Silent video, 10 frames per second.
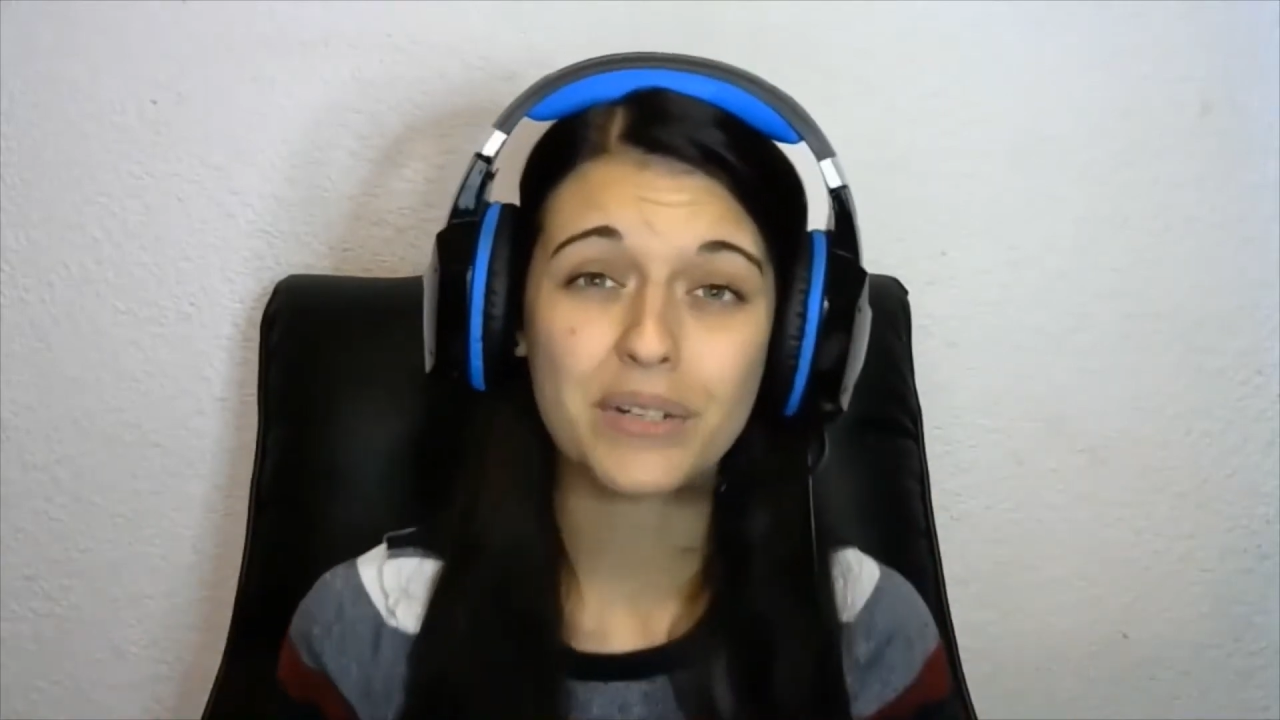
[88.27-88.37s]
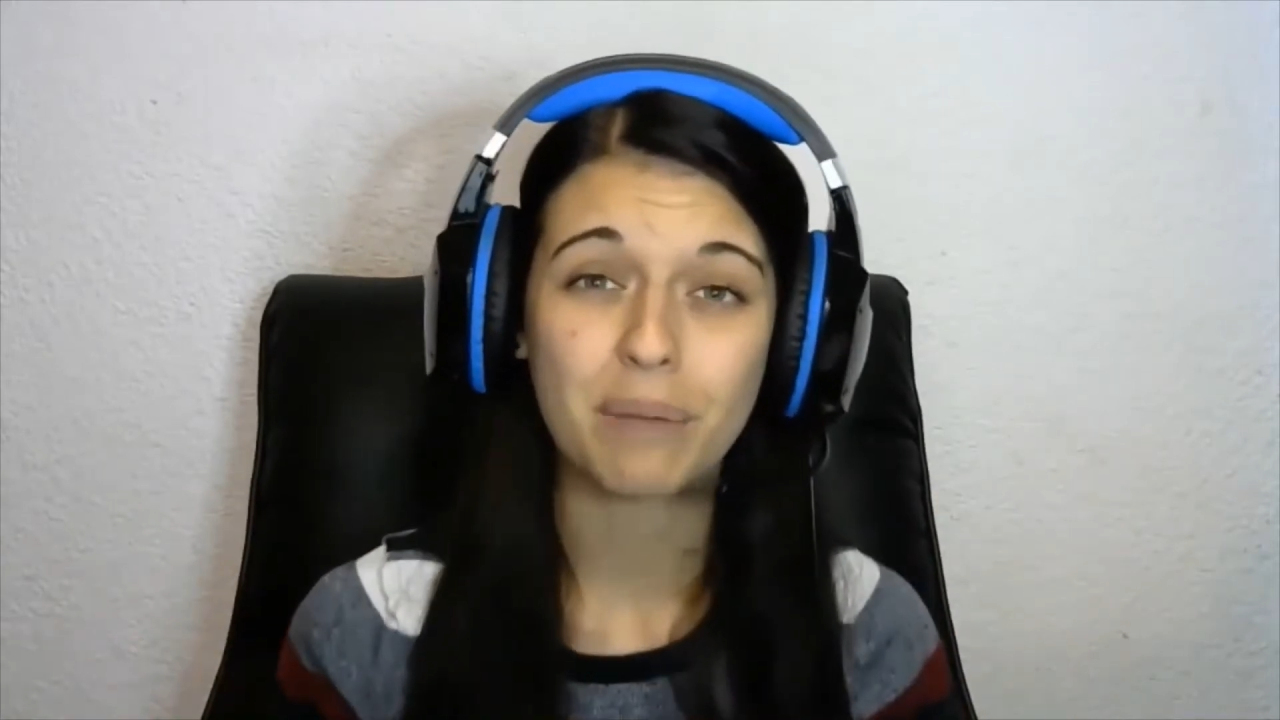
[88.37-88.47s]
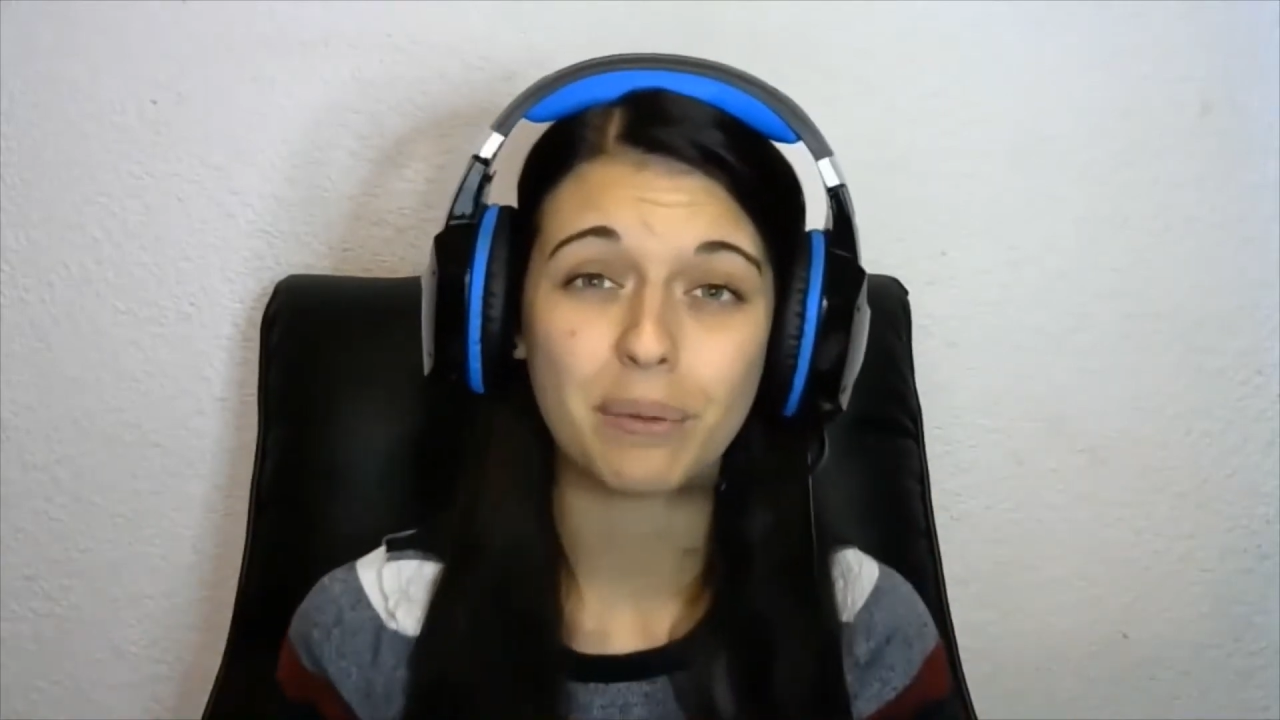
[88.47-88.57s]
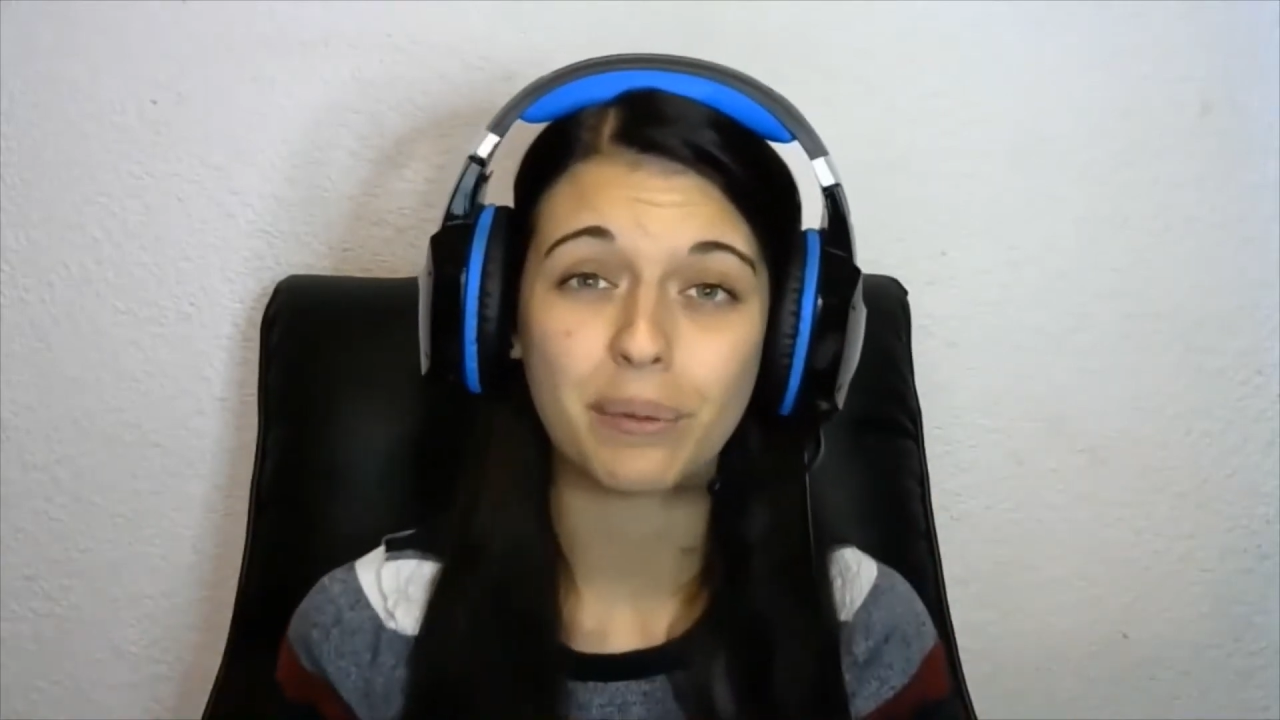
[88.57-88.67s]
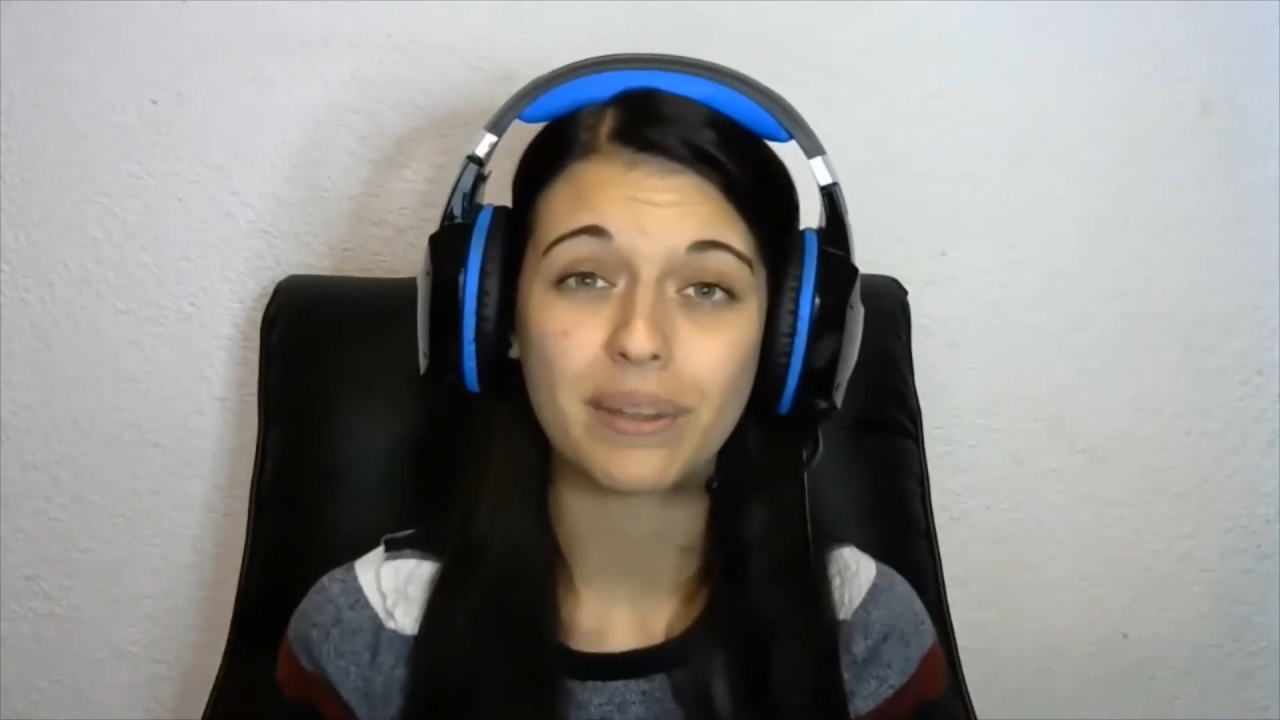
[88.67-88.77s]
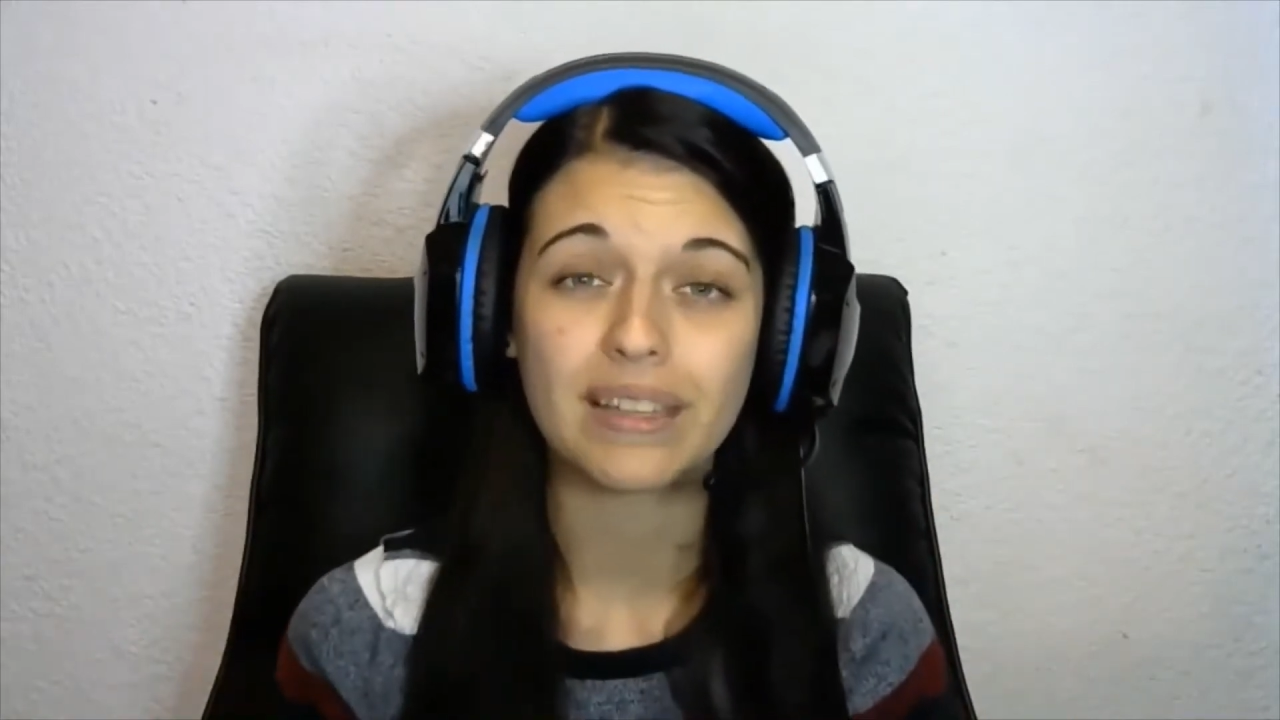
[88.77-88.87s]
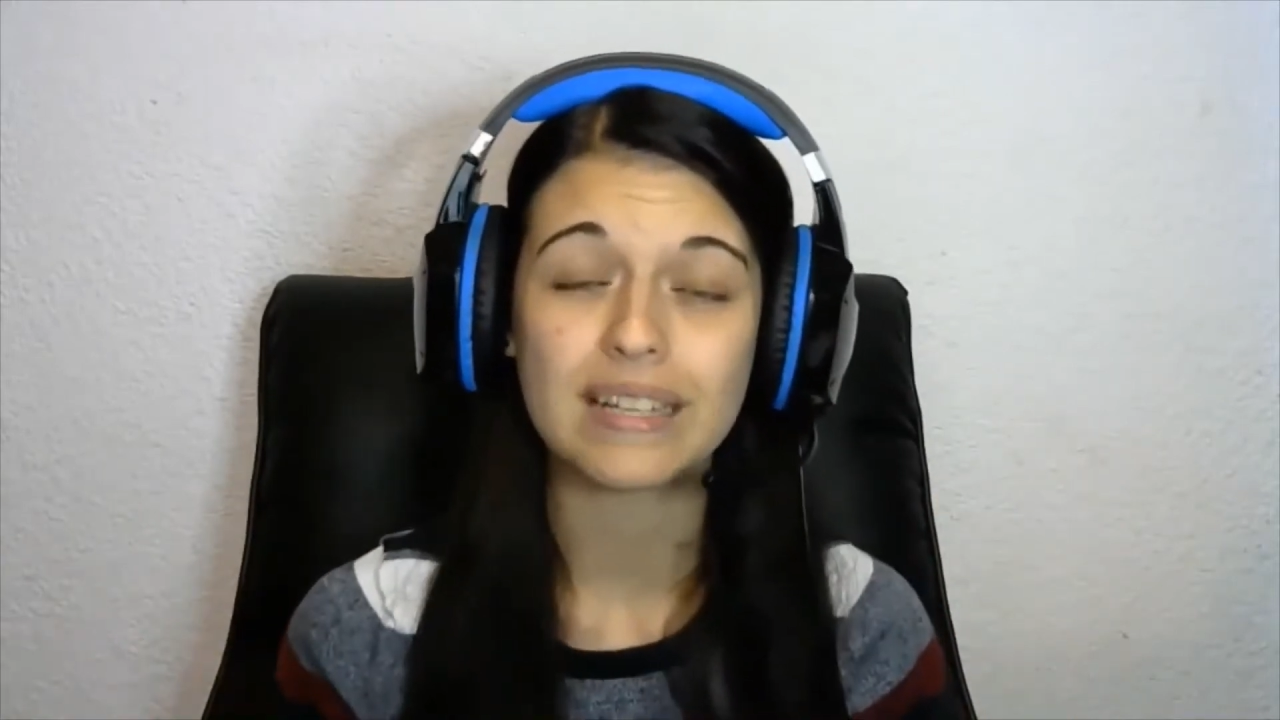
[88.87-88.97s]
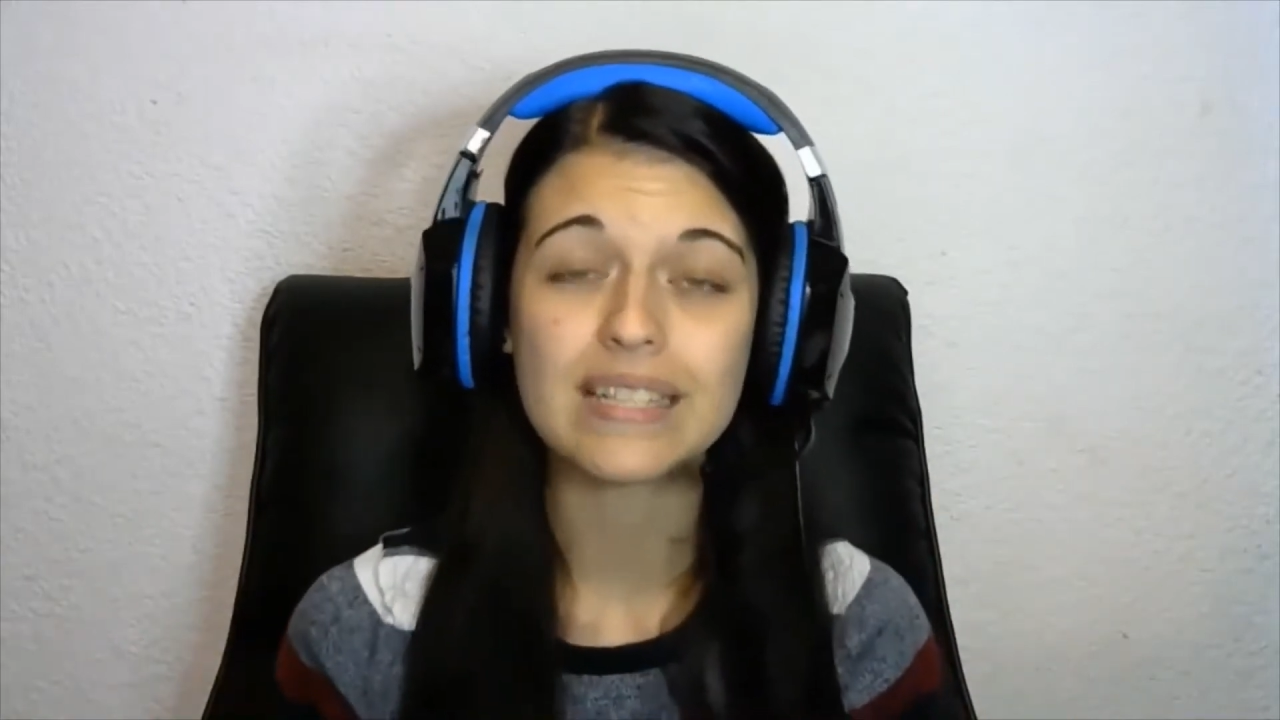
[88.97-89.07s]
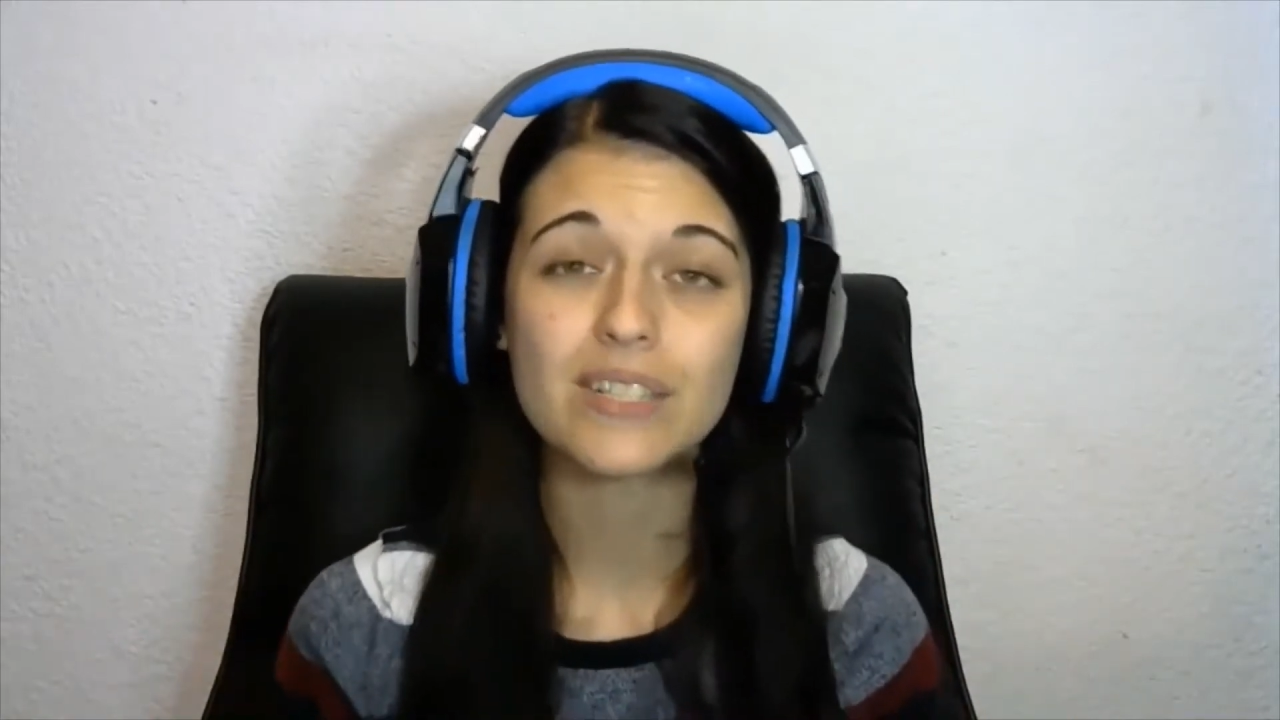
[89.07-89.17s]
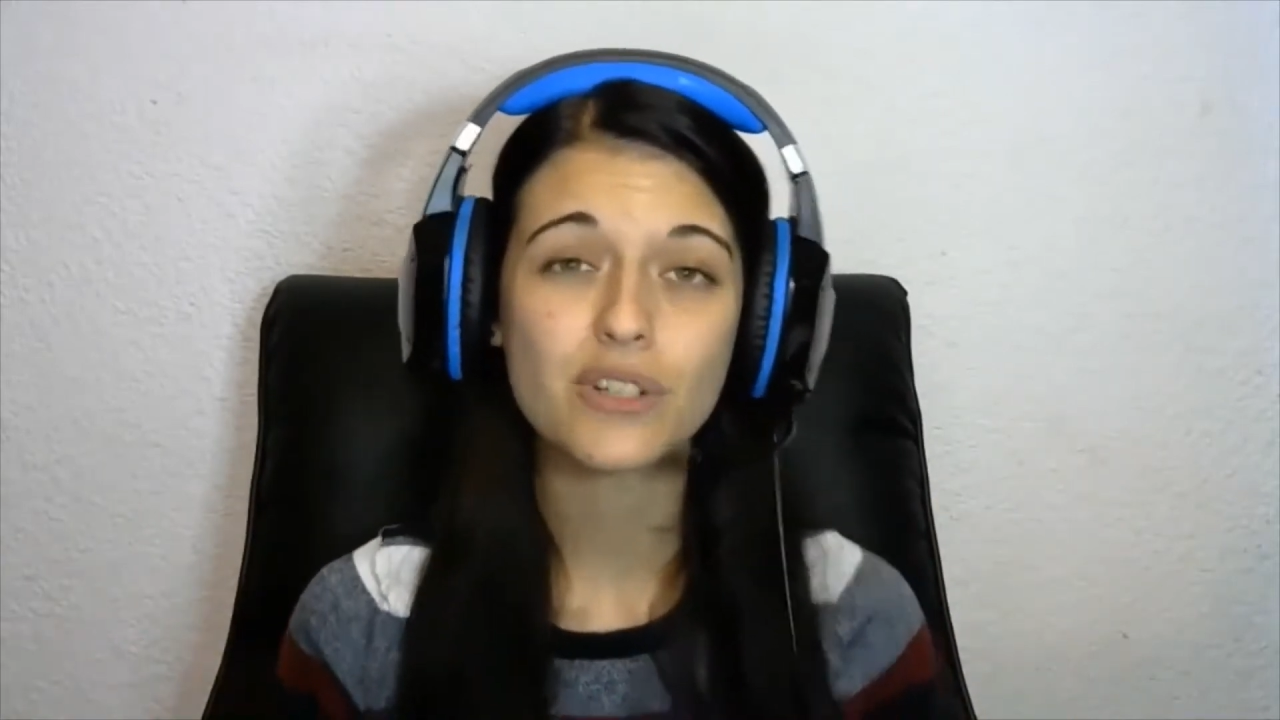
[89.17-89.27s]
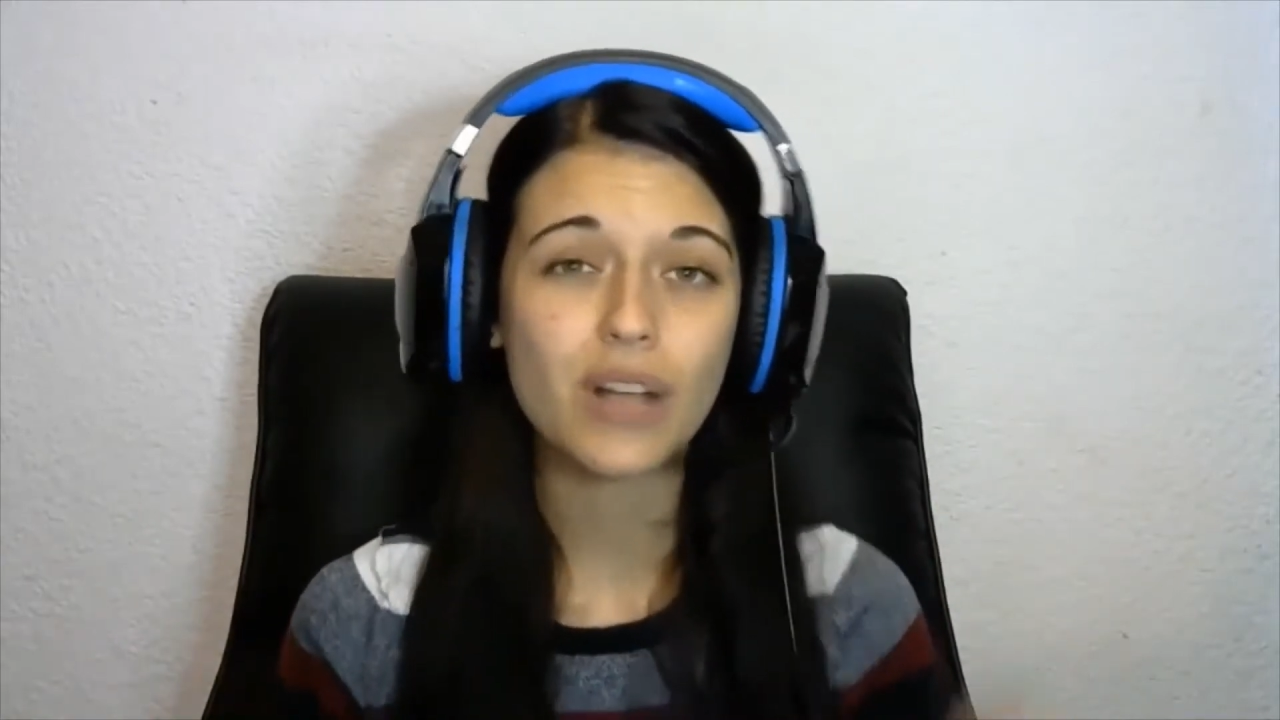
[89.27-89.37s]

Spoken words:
trouble with this,